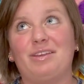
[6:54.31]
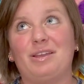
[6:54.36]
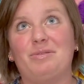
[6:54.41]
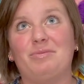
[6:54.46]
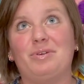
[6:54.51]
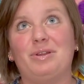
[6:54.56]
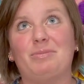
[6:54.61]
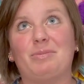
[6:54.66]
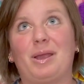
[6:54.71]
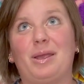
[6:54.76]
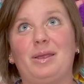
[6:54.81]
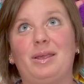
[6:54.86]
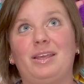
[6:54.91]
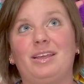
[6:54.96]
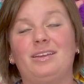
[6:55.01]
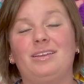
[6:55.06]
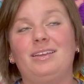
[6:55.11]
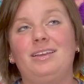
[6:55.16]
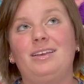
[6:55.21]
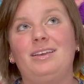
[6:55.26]
And when my
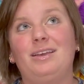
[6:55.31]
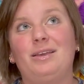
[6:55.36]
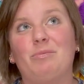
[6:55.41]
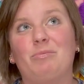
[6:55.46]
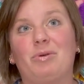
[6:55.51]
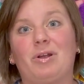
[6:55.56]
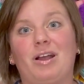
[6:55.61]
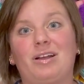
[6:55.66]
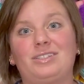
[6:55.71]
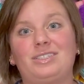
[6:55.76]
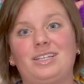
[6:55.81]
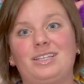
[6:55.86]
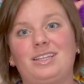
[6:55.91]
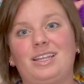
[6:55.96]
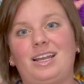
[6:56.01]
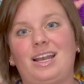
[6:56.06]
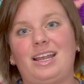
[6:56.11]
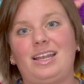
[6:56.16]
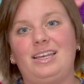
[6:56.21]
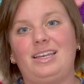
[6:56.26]
project
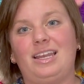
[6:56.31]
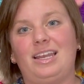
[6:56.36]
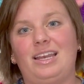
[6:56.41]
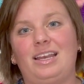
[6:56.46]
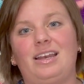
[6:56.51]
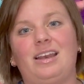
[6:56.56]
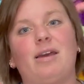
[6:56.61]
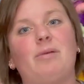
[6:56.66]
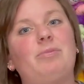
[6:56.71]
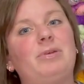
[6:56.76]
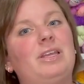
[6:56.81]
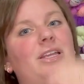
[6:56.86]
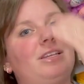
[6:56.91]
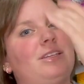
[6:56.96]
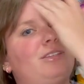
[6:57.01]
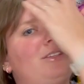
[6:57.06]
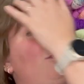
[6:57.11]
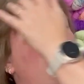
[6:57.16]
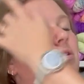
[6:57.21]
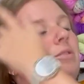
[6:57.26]
that I knitted up
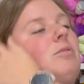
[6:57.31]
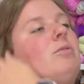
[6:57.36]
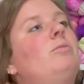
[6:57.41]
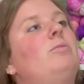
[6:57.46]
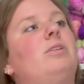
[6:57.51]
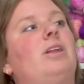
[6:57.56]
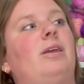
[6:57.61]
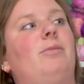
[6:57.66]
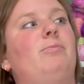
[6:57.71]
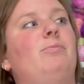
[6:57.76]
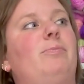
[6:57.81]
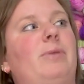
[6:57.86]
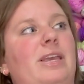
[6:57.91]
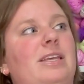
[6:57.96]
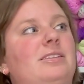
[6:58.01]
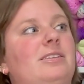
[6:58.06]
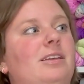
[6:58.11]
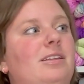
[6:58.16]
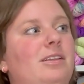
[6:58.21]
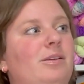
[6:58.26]
into like
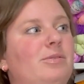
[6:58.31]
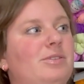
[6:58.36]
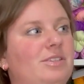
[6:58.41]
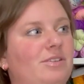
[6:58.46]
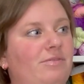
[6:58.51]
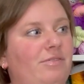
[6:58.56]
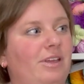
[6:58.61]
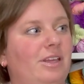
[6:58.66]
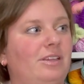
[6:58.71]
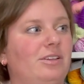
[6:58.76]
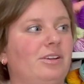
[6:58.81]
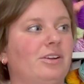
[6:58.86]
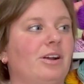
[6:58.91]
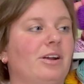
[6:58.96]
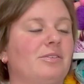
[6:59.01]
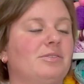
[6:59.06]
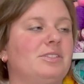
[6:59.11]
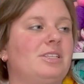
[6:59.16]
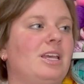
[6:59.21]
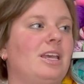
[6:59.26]
basically was a failure, I
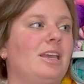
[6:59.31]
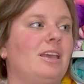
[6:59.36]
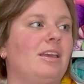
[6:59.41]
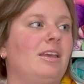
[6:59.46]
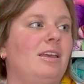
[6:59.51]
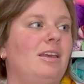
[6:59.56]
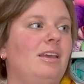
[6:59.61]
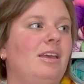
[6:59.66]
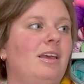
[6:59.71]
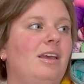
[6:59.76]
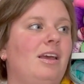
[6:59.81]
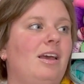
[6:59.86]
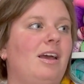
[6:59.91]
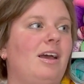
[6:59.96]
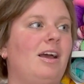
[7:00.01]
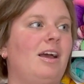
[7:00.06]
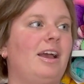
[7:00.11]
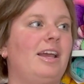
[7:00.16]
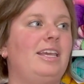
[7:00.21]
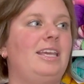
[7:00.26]
was like,
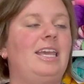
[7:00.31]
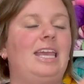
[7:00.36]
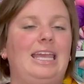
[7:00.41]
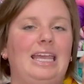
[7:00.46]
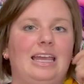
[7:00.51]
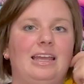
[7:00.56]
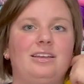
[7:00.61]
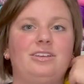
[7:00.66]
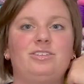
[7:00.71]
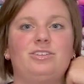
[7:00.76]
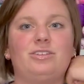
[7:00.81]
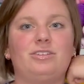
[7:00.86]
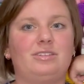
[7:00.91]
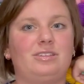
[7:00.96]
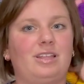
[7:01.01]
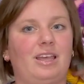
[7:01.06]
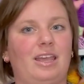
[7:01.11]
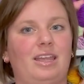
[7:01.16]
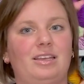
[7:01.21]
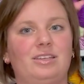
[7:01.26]
I can't just
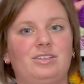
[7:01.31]
like